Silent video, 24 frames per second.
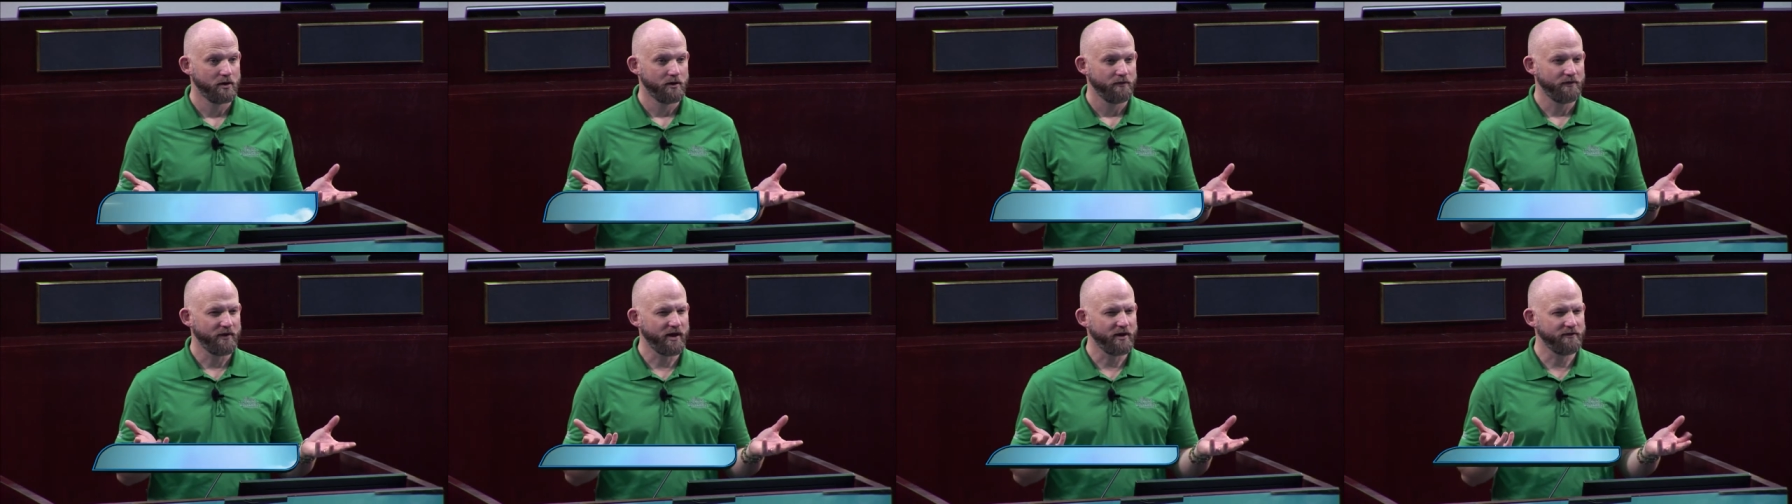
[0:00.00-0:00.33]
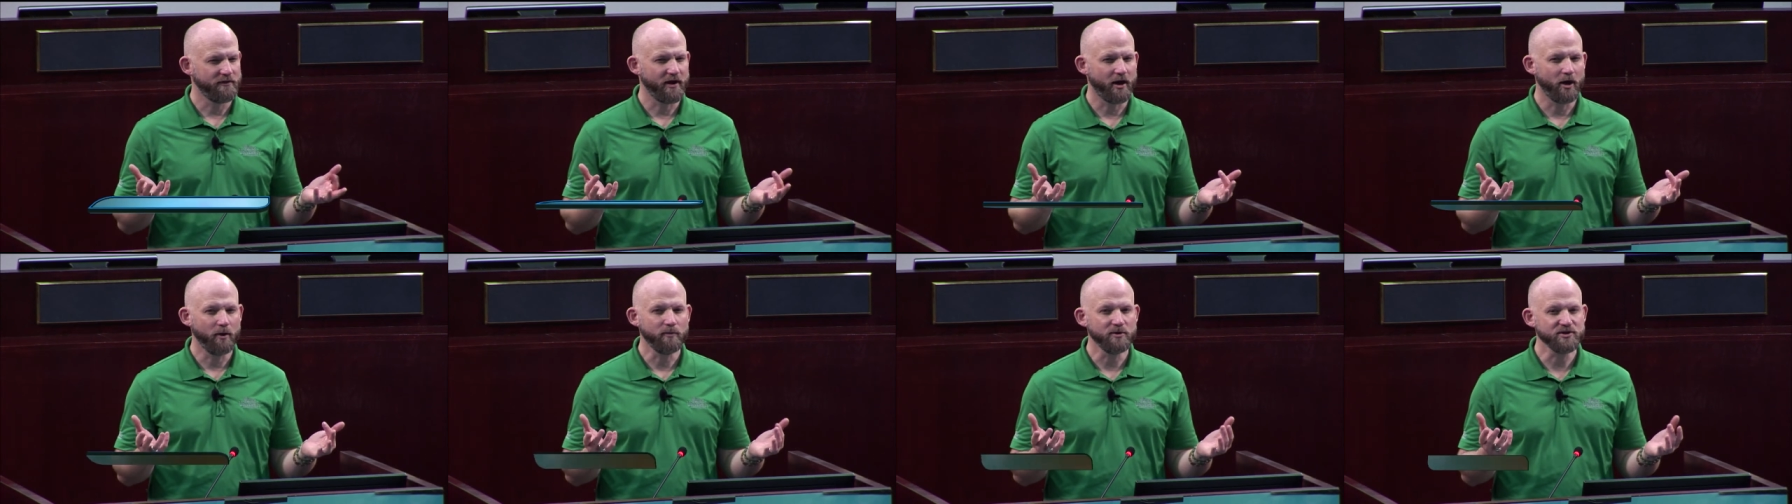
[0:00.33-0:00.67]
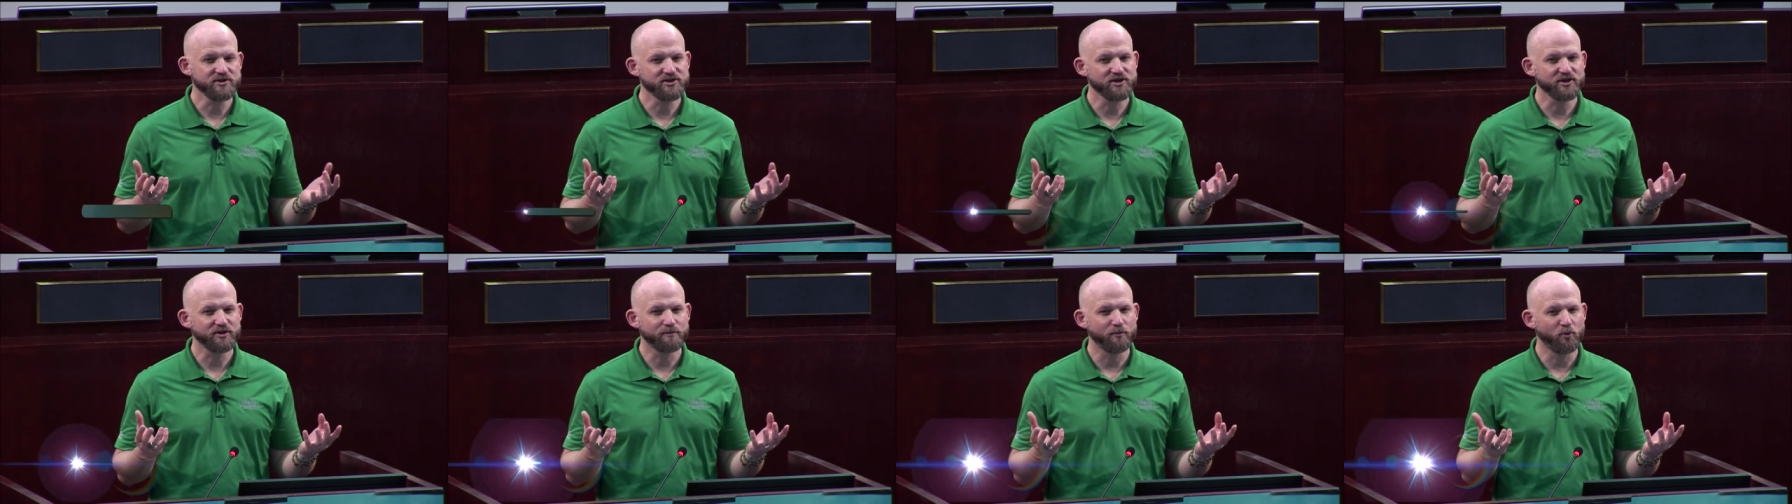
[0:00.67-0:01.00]
They, they
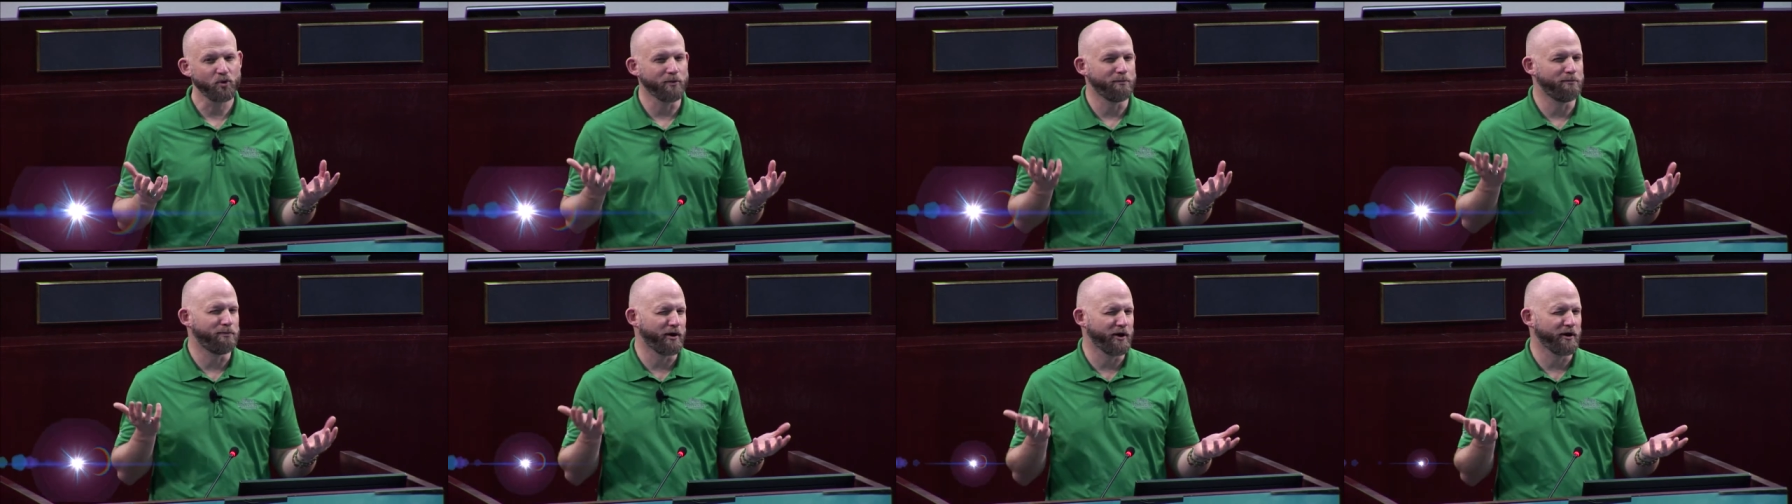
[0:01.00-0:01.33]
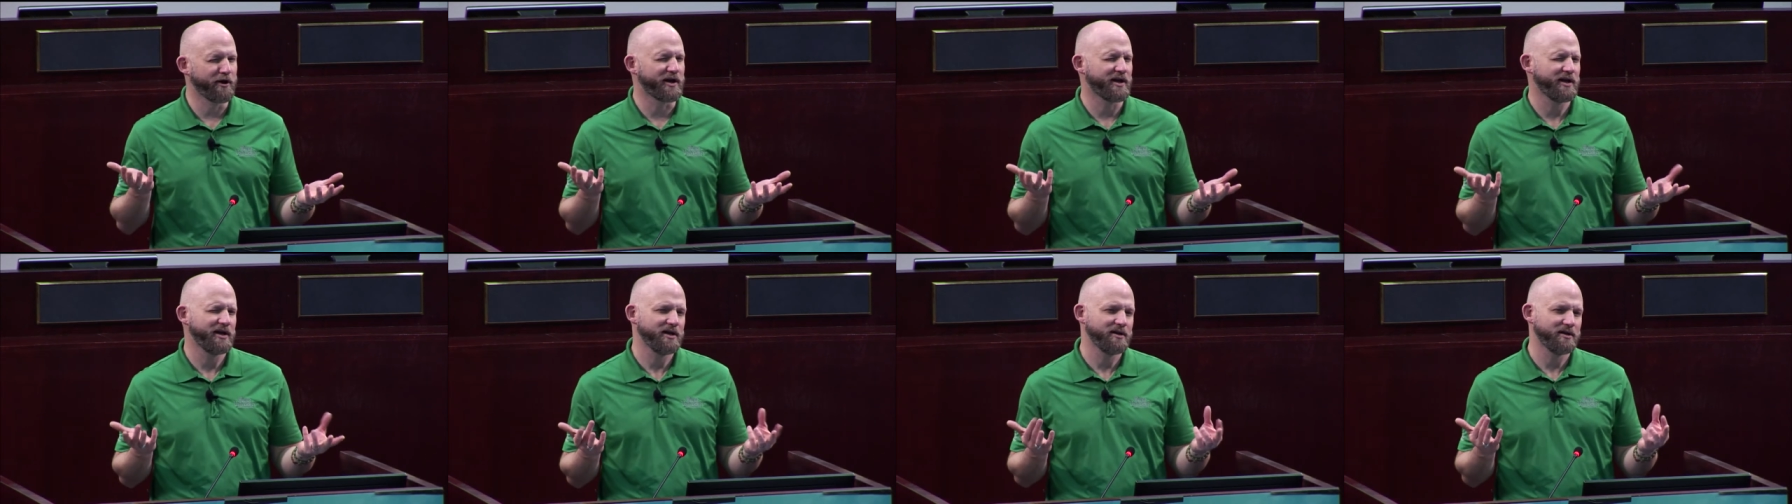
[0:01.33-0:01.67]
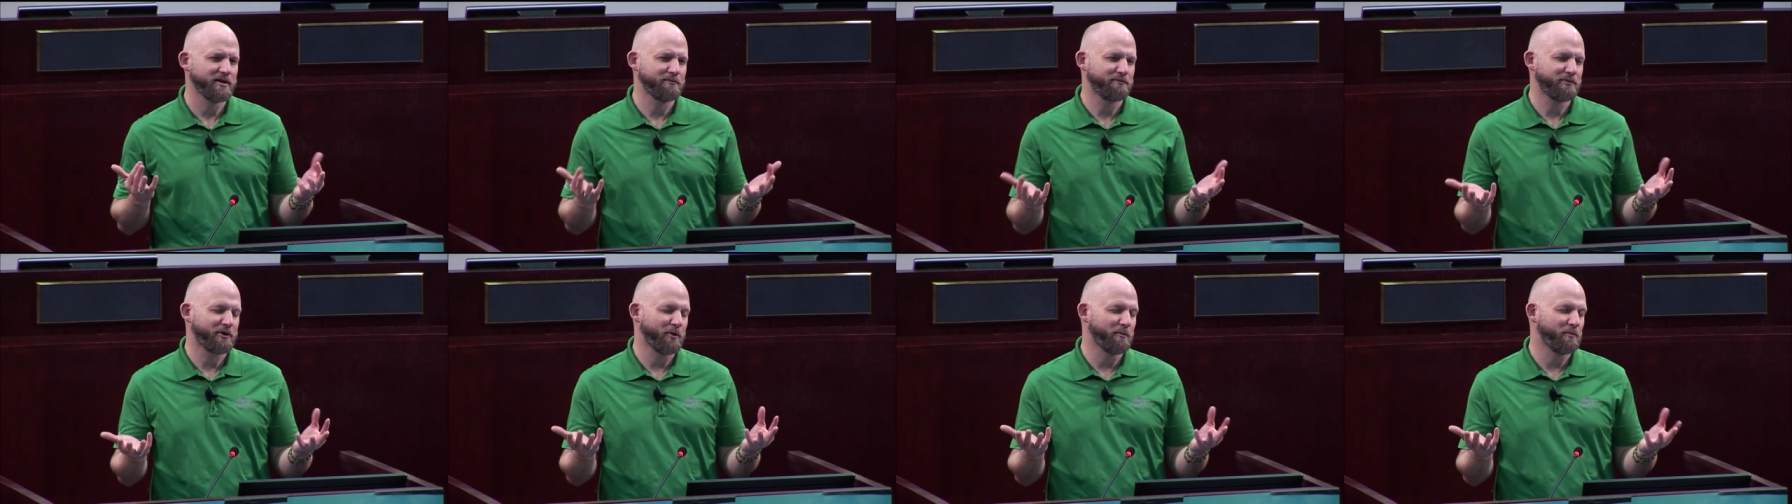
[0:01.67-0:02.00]
almost look more burgundy
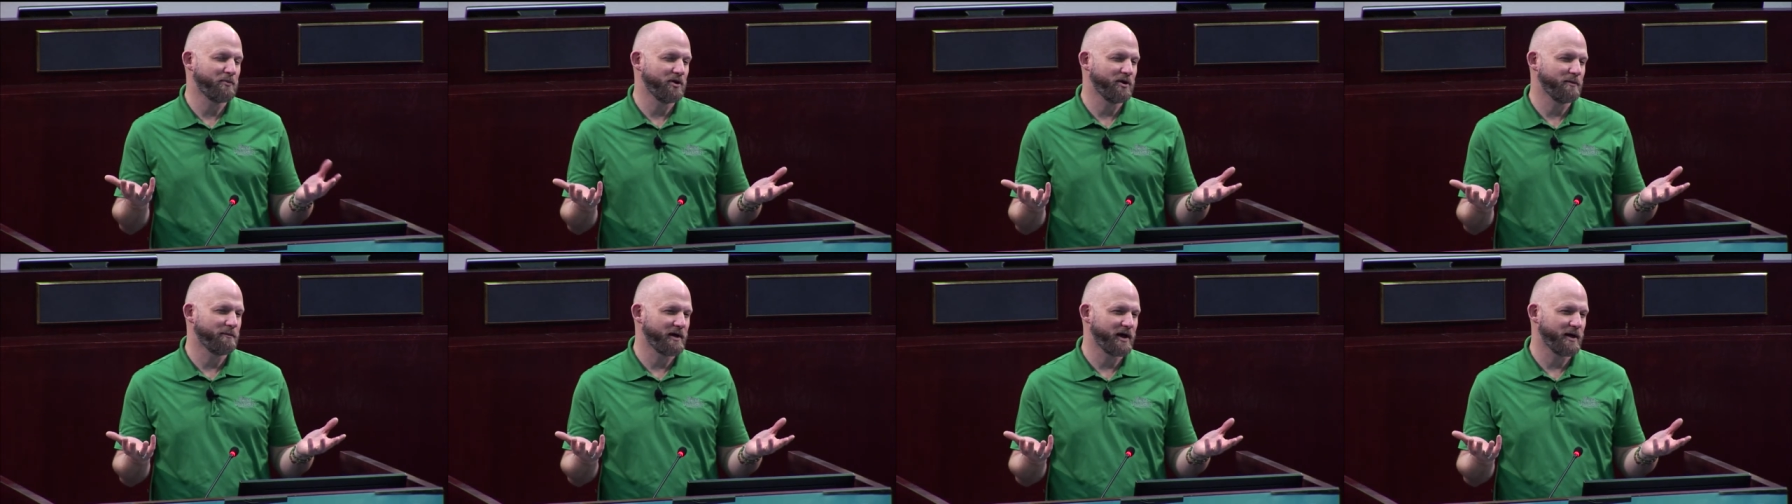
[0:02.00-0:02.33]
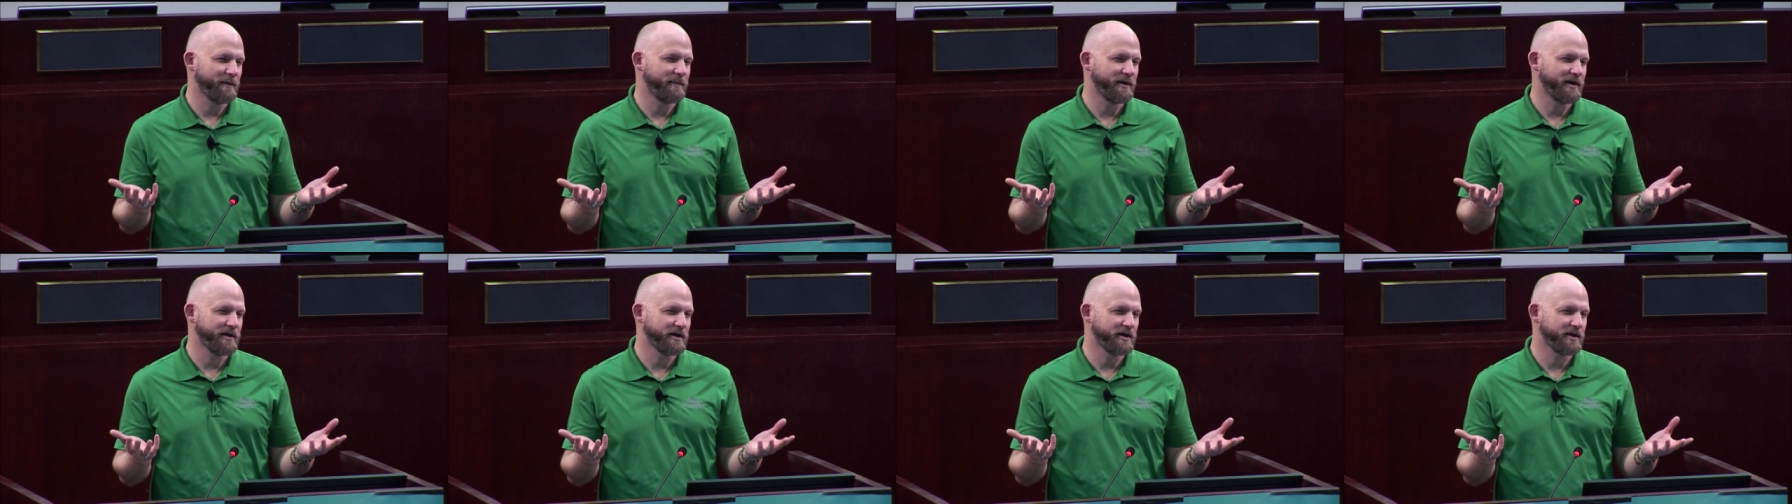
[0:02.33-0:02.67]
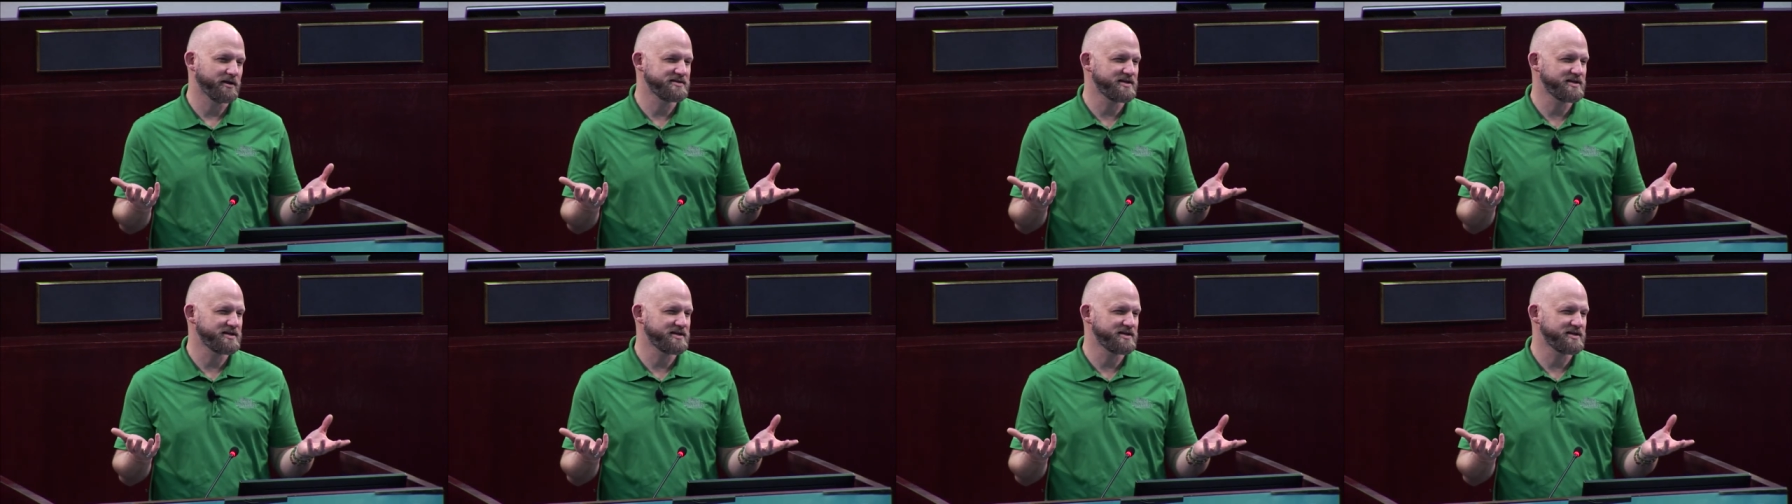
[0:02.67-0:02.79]
than purple, in my opinion.